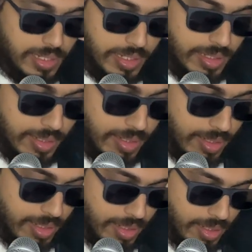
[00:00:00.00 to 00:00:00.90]
He
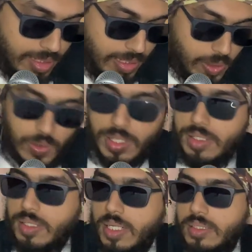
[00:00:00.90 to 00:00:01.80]

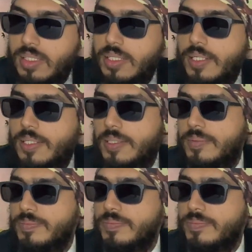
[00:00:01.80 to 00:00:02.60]
inaugurated, I think, a